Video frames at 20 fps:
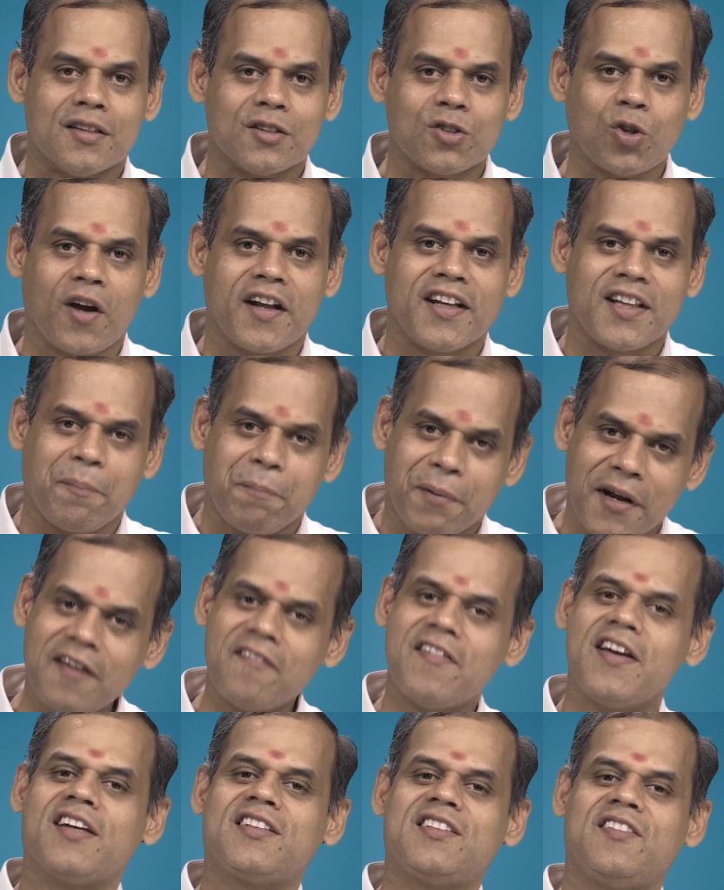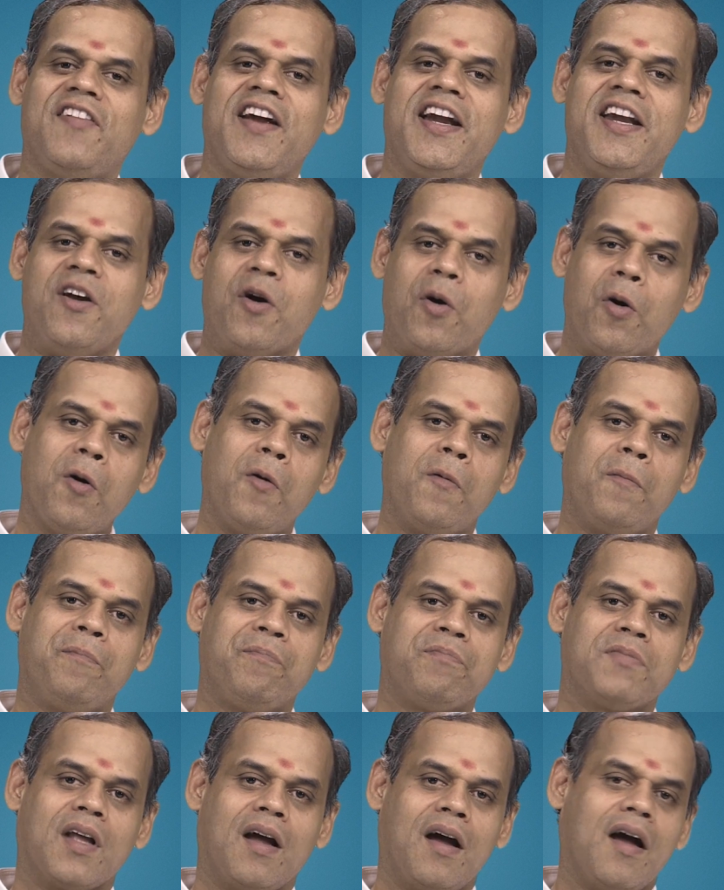So, in the previous video,
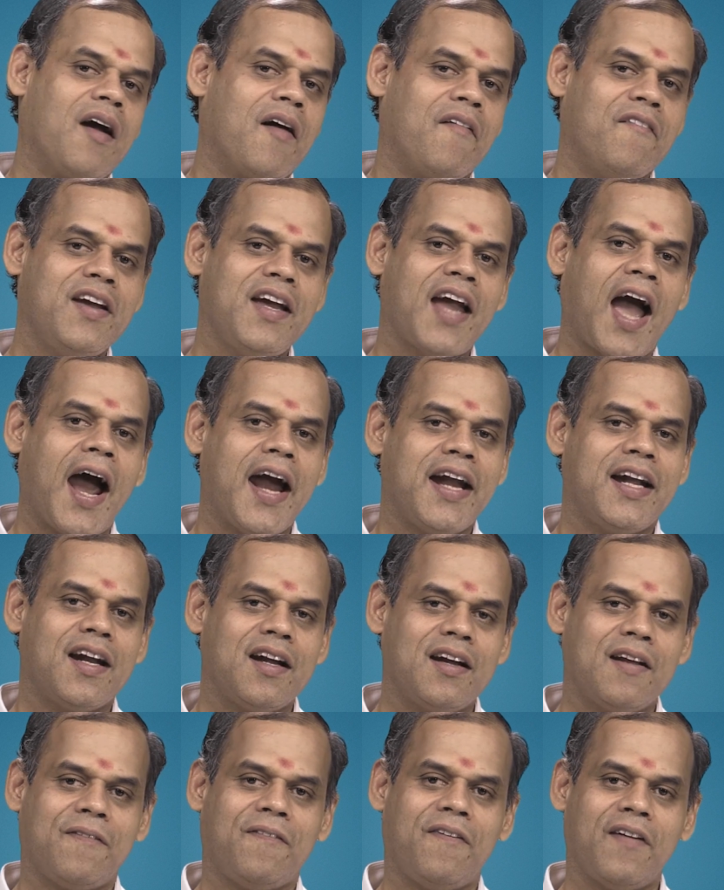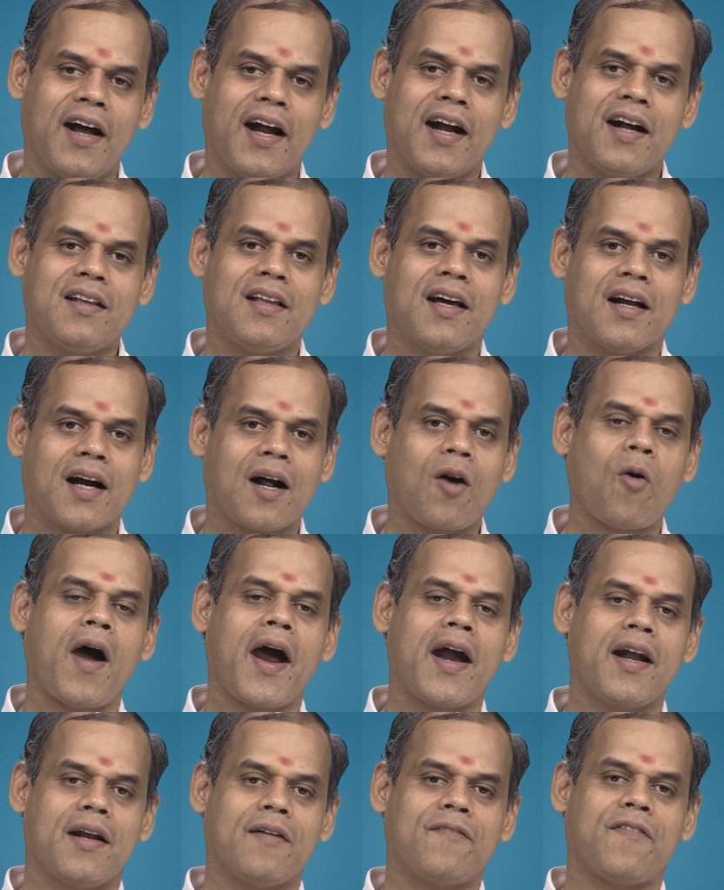we identified the
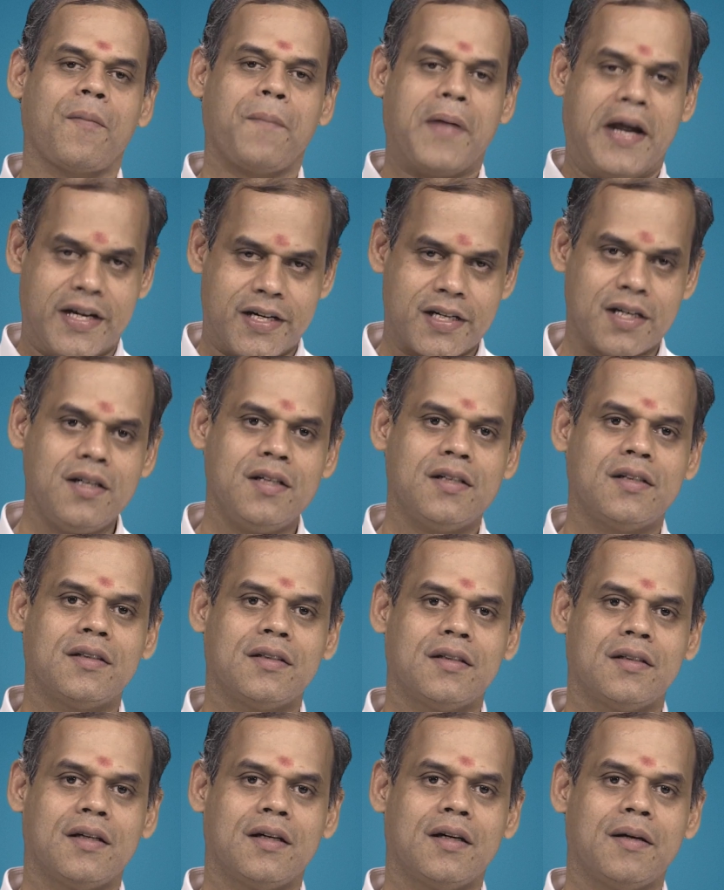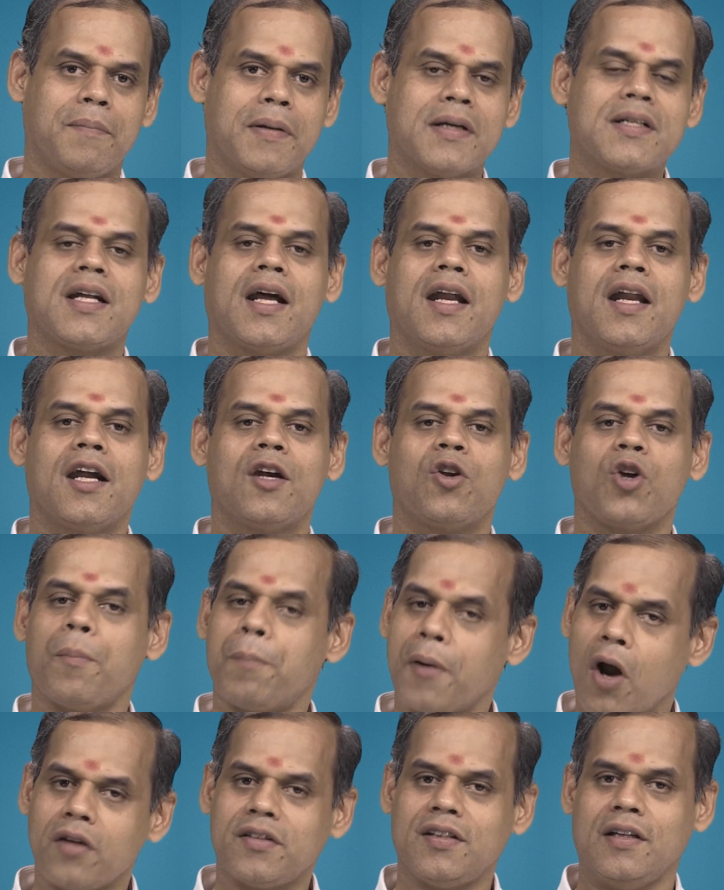required information pertaining to a
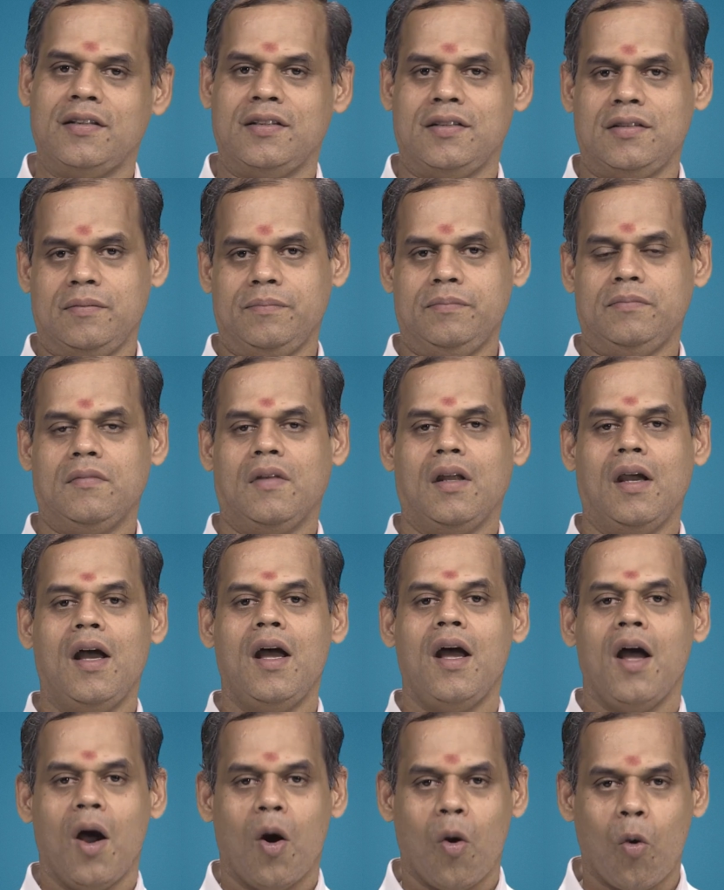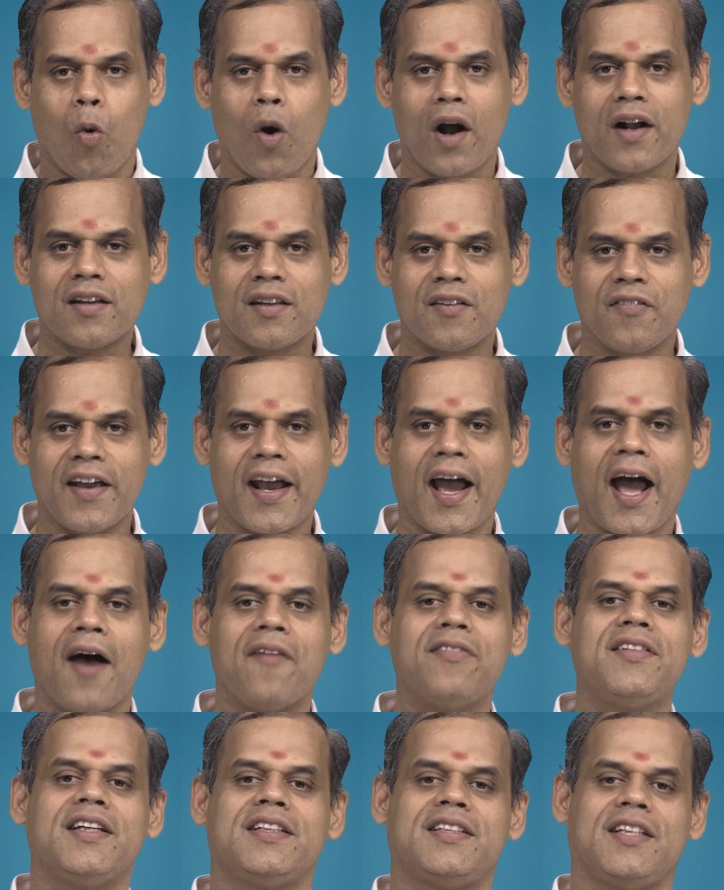process. Once we
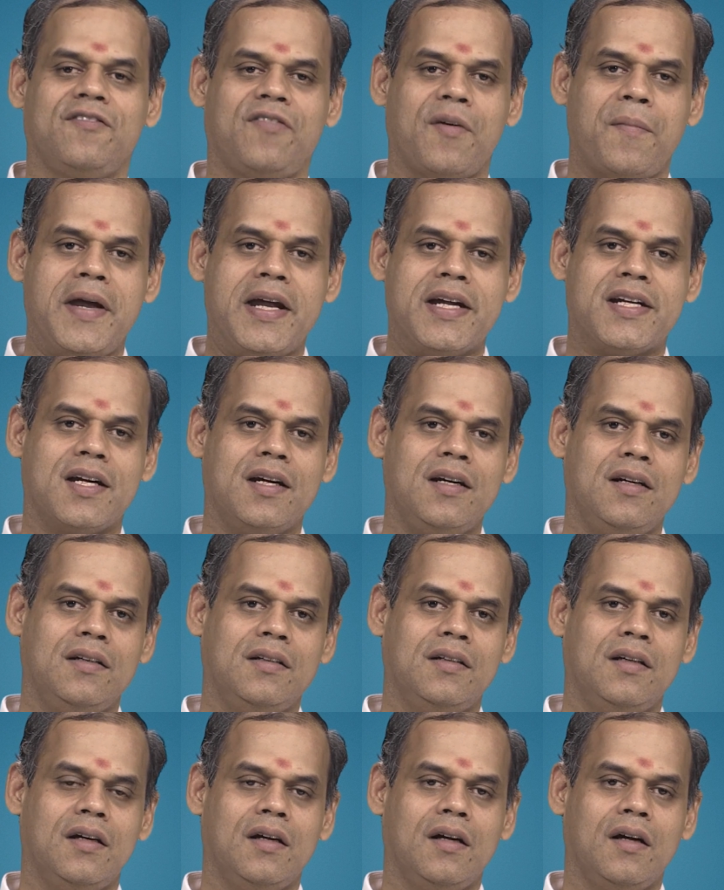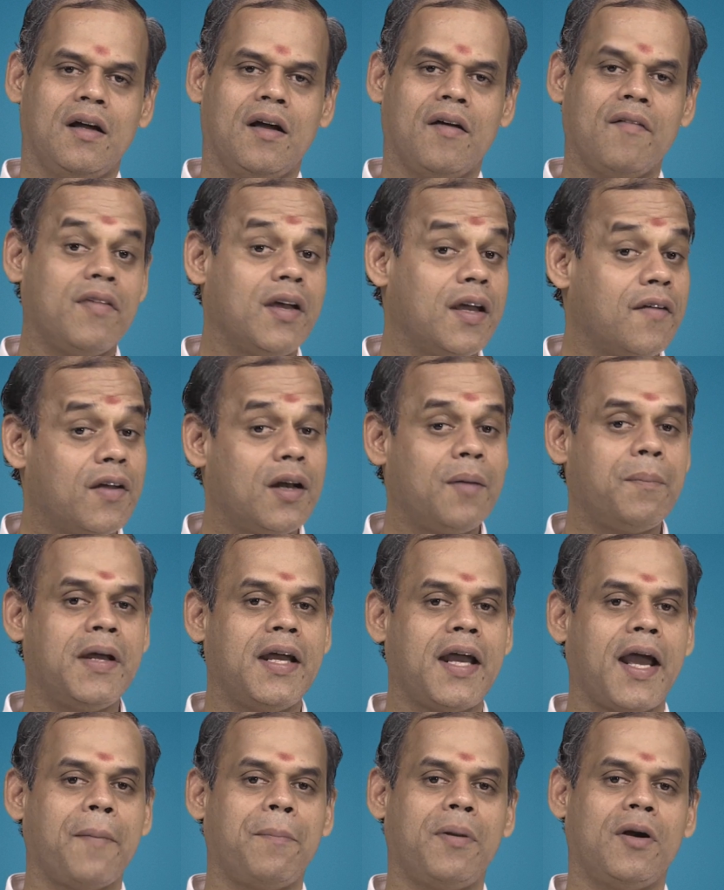have this information, we will
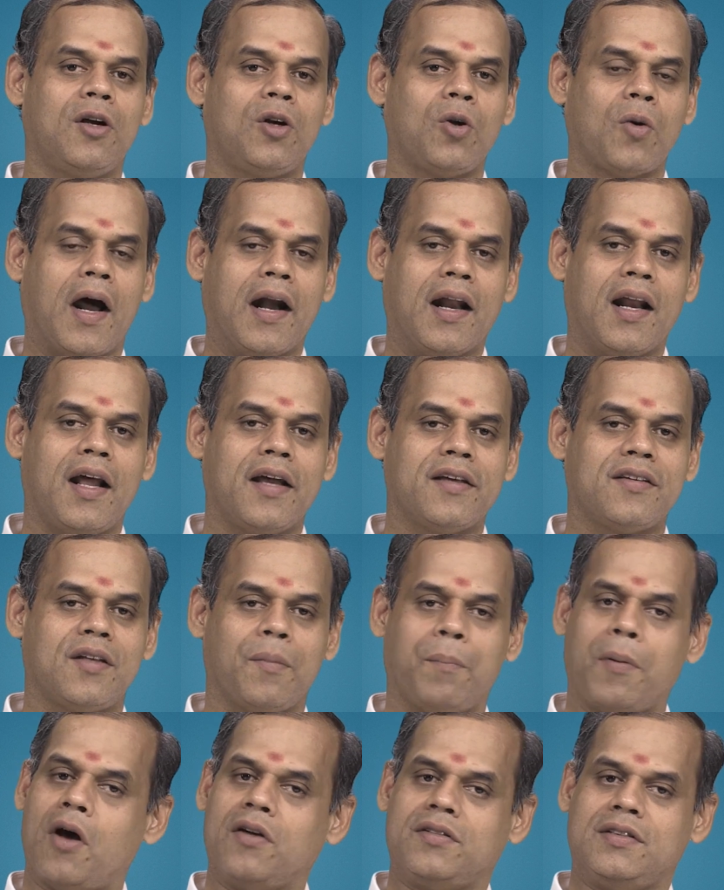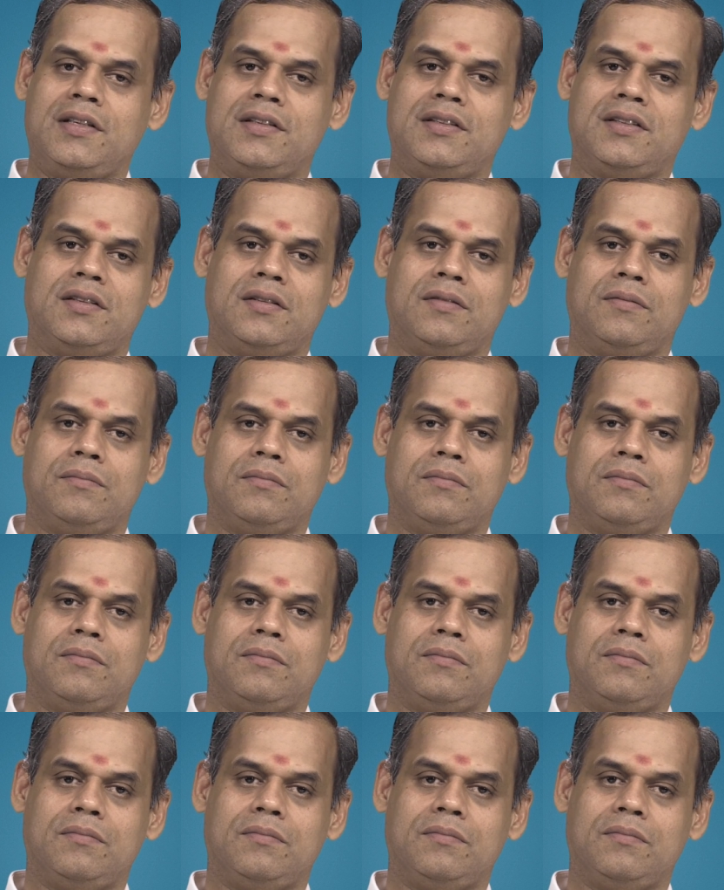be able to analyze the process.